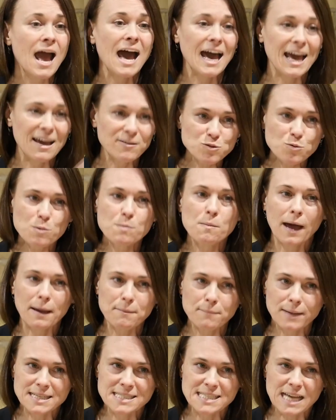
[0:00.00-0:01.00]
I have to
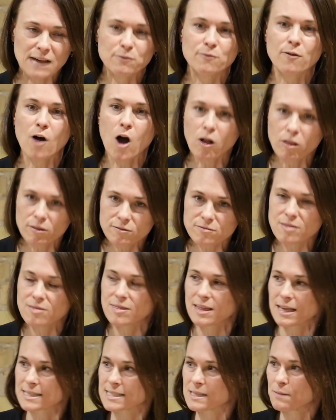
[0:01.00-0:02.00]
remind myself of all of the
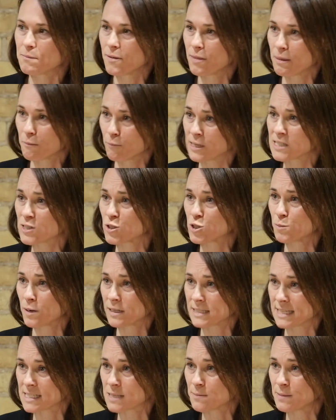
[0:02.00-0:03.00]
things that the research
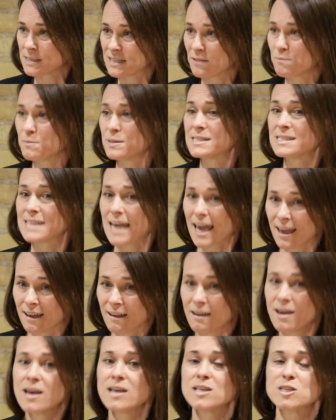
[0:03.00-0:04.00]
participants have been
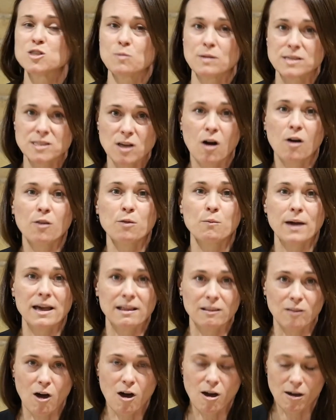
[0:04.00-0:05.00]
saying to us all the way
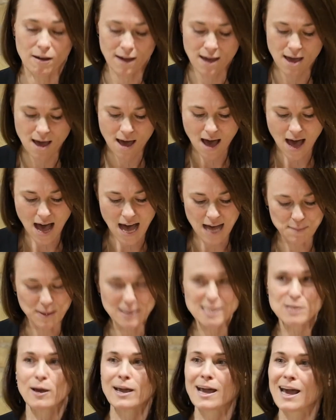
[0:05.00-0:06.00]
along.
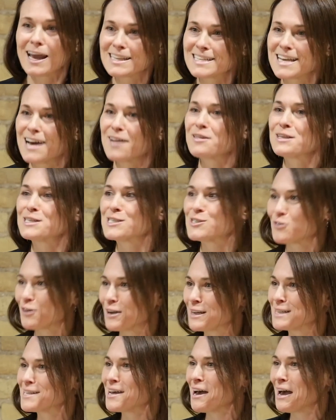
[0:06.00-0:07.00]
And so I kind of tell the
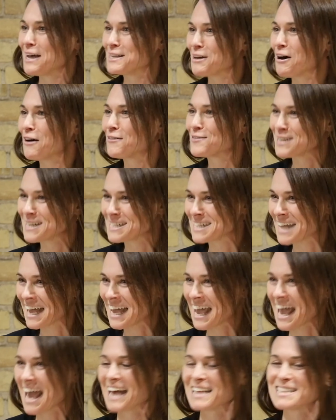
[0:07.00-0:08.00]
stories as often as I
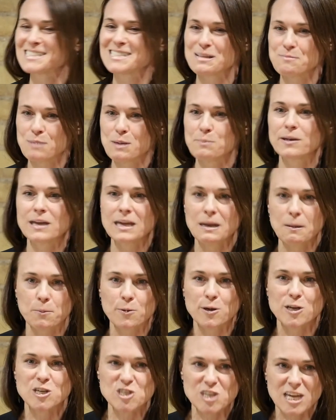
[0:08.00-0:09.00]
can so that people can
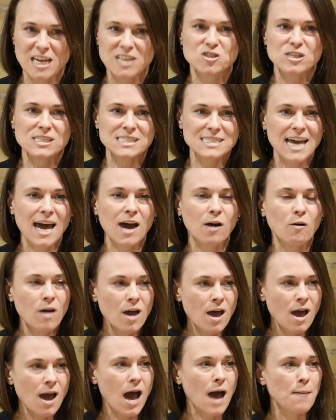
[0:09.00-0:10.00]
appreciate just
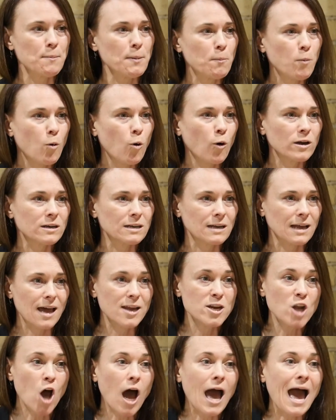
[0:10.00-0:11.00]
how important
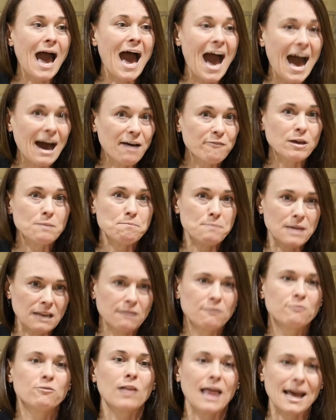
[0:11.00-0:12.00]
not having
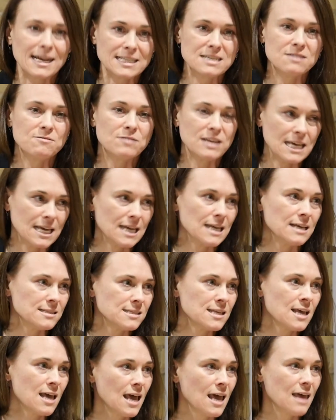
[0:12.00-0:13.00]
meaningful activity
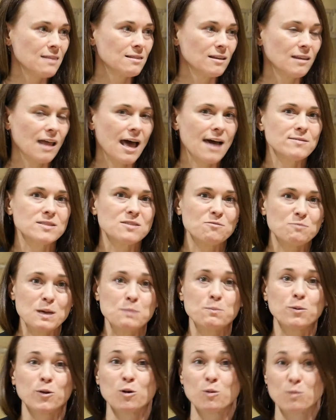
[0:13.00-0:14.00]
is in the lives of
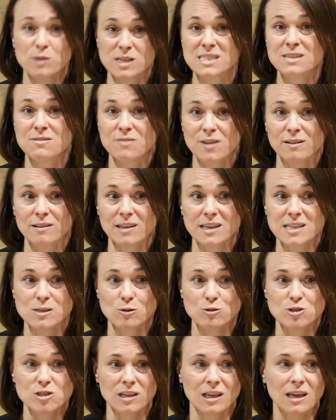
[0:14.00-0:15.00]
people who are severely
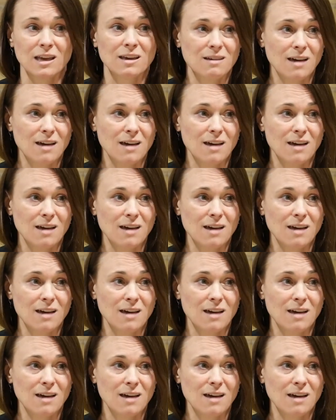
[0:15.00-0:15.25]
socially